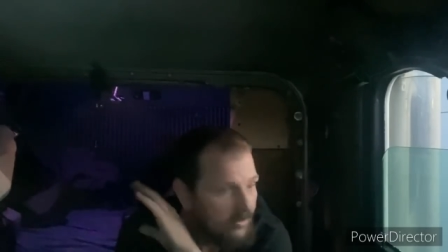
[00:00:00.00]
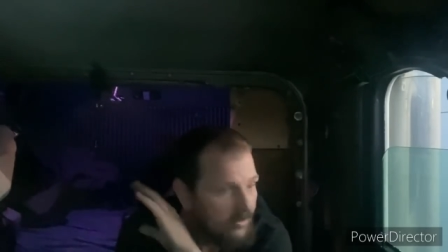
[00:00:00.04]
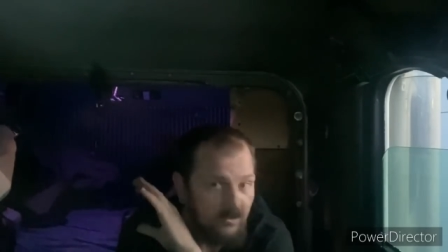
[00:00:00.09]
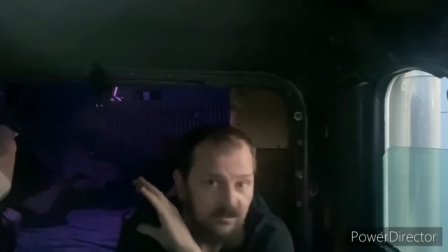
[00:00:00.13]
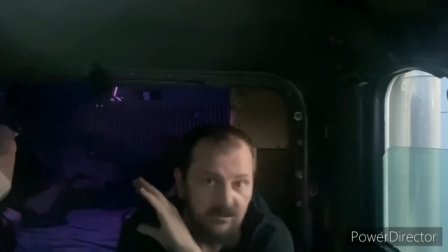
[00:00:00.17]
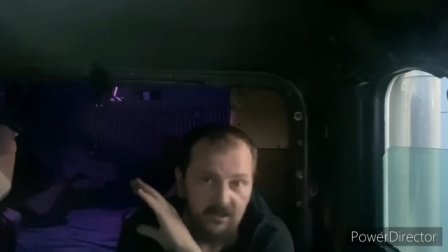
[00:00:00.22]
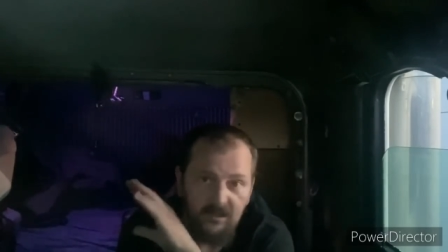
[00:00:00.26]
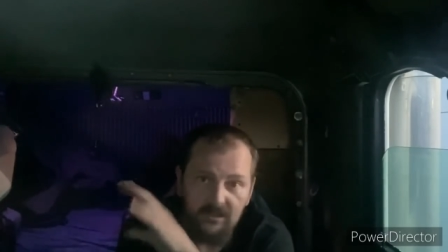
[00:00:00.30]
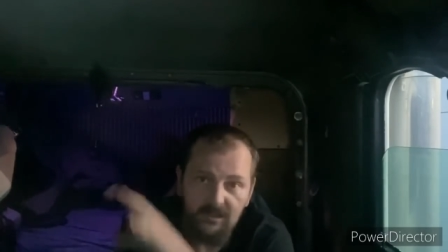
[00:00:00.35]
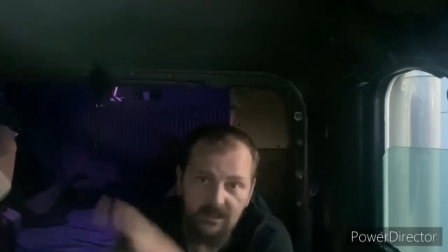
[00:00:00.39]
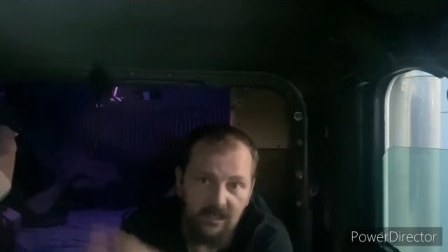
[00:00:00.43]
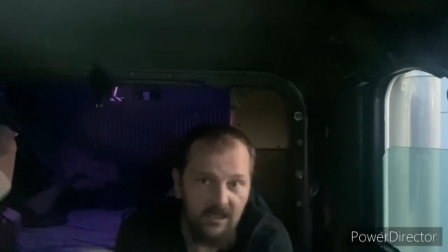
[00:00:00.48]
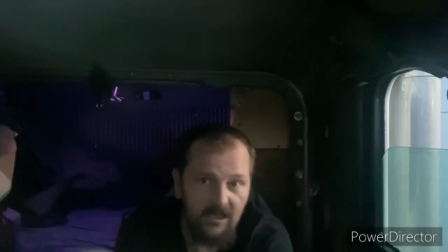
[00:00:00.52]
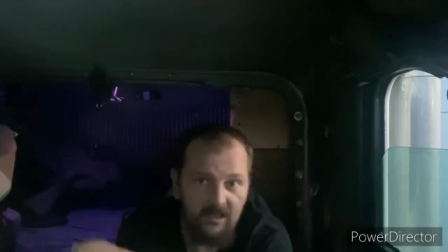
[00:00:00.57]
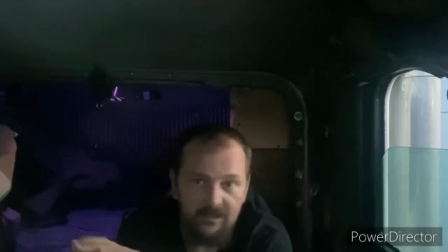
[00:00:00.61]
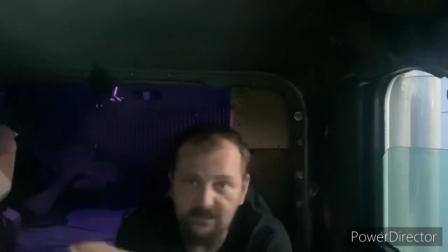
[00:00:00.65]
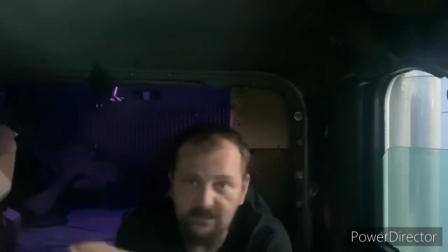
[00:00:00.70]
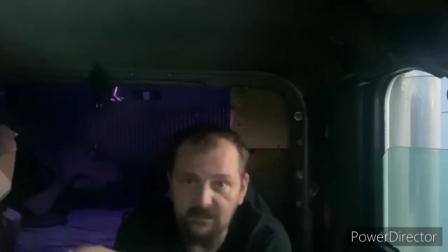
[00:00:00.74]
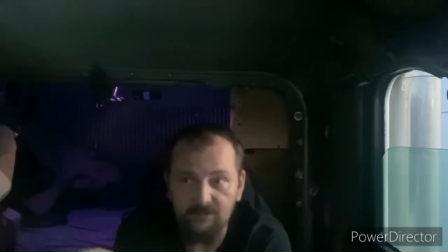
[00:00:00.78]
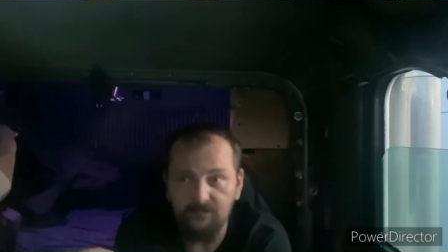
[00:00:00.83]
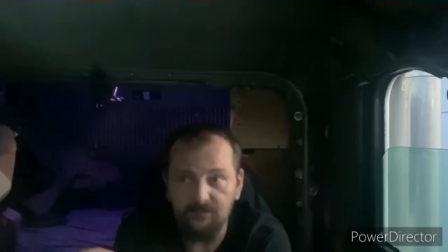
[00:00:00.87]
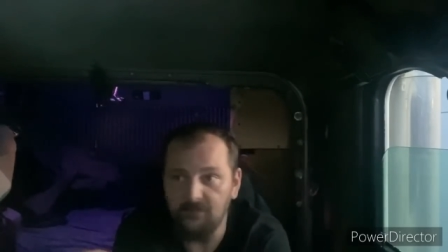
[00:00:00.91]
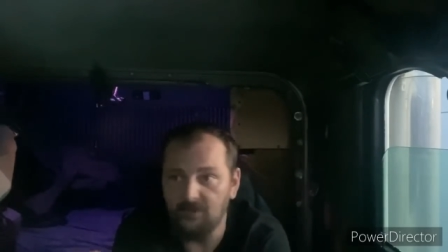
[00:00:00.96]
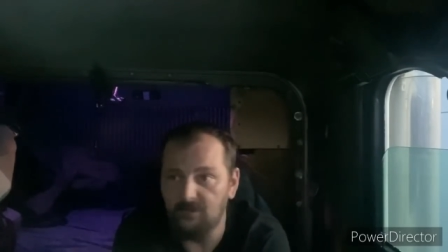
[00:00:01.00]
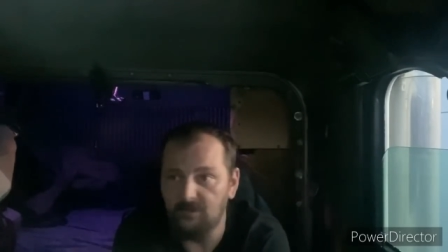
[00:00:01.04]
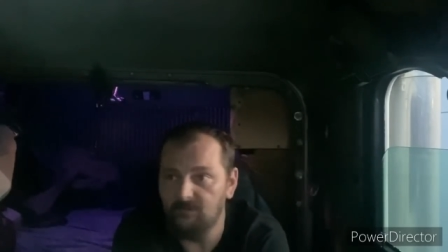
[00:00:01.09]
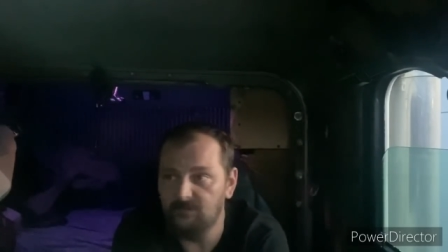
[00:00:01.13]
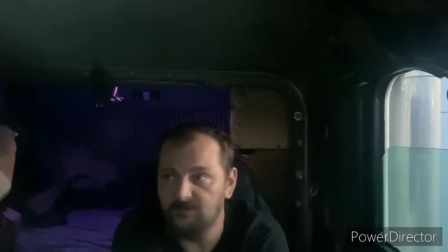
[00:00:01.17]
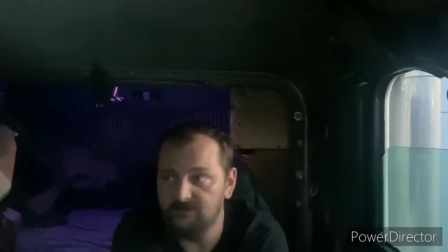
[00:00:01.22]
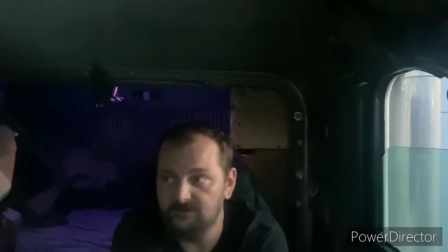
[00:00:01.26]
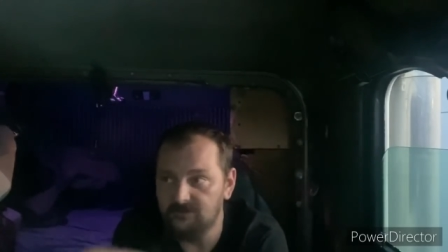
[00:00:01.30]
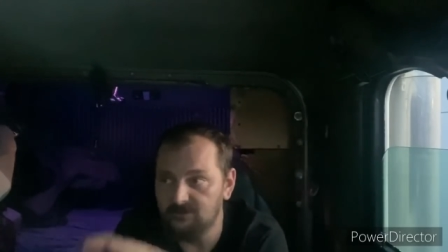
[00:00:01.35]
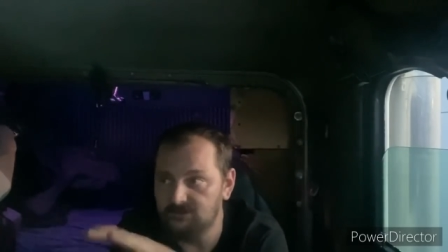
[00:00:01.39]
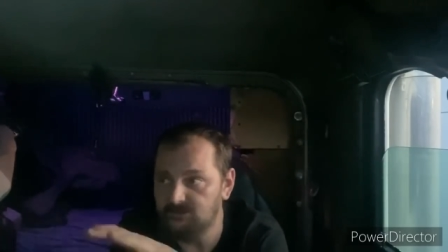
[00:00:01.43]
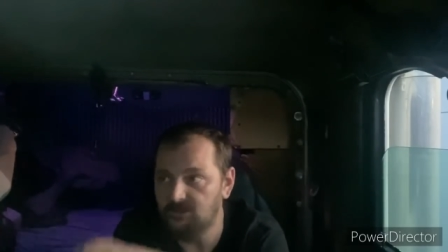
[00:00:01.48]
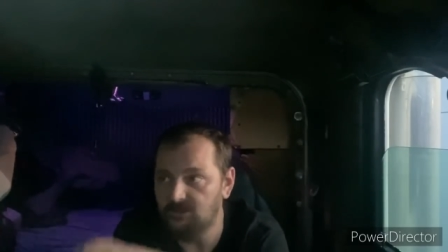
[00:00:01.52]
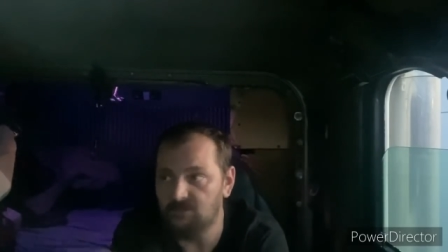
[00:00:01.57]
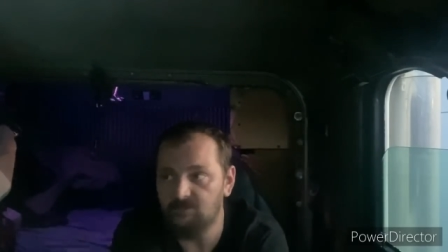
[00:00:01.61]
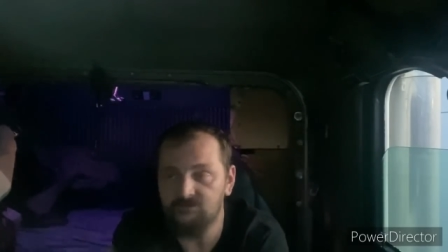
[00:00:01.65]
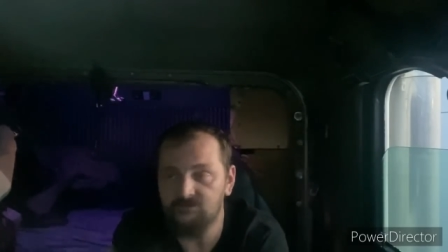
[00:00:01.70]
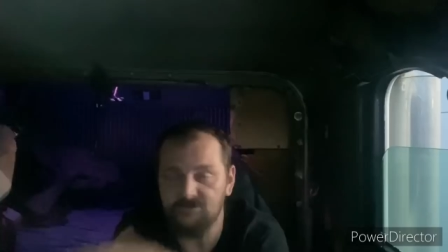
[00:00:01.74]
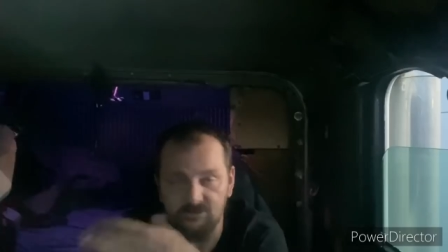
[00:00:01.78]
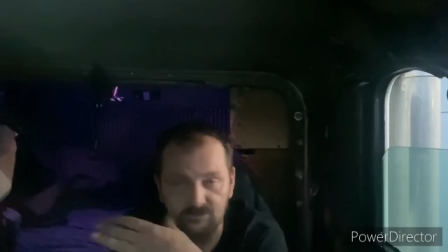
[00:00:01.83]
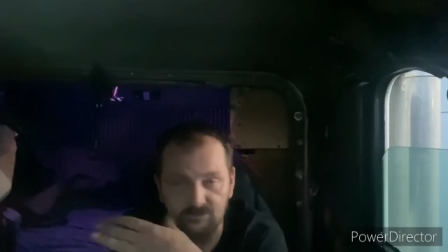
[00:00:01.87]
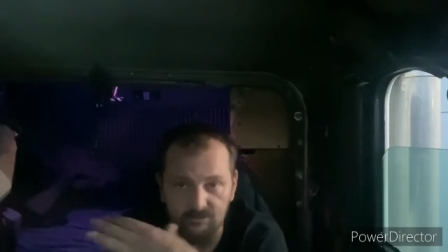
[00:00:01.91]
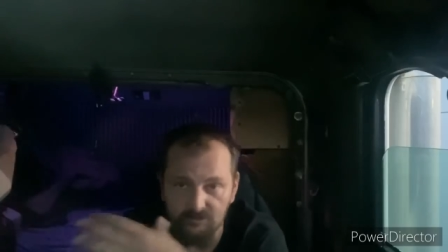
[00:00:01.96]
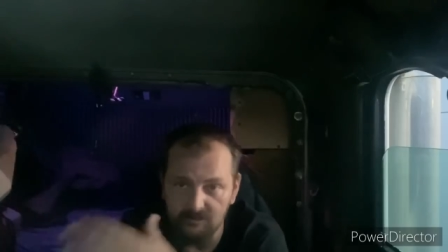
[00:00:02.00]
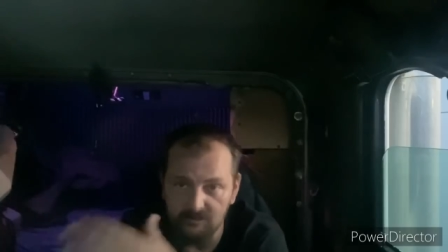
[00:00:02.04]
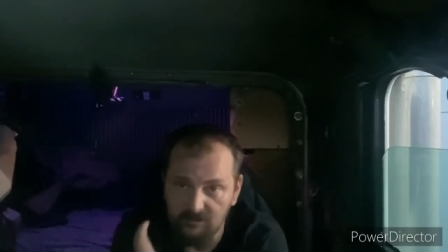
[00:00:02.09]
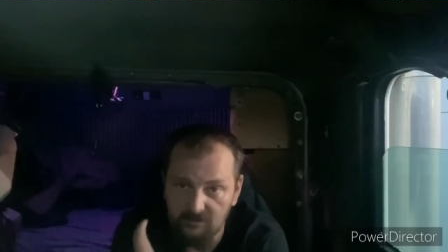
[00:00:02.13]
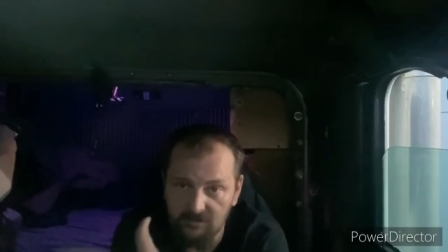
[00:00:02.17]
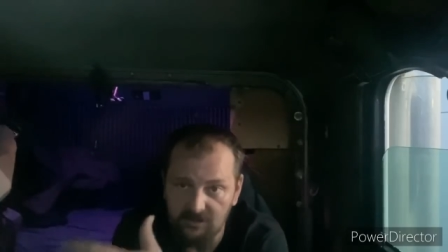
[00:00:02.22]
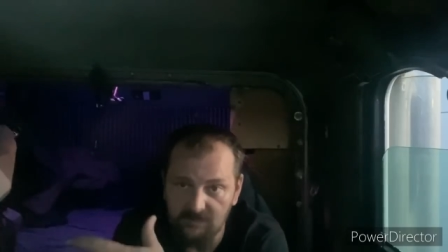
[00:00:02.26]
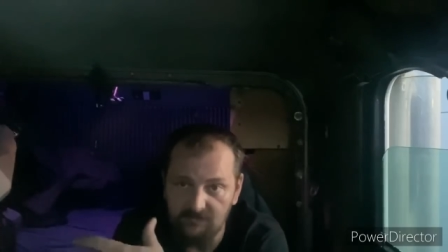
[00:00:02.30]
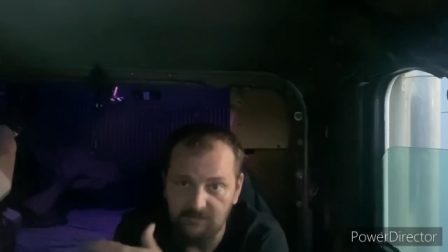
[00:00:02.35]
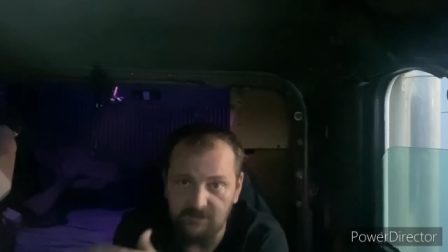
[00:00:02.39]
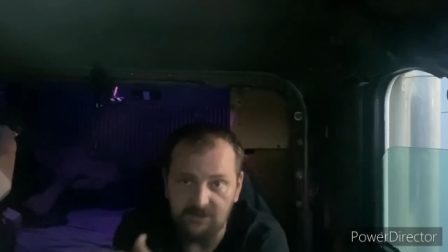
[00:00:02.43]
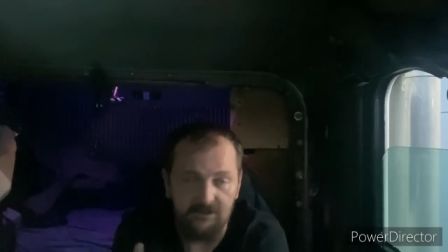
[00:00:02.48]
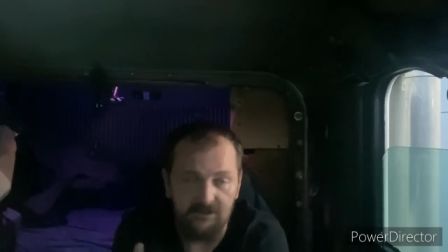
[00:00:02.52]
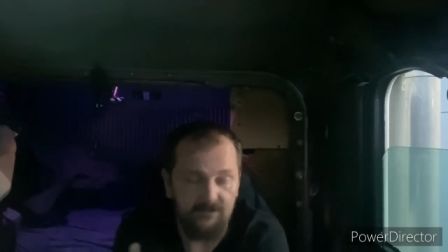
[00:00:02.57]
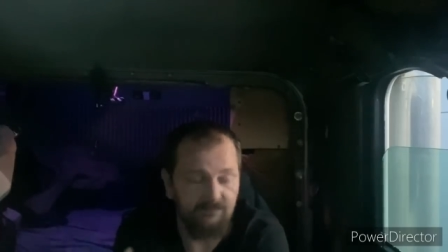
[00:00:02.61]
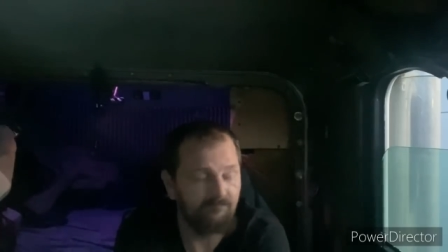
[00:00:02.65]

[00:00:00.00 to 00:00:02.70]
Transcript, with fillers: You got to keep up with the Joneses or you're limited.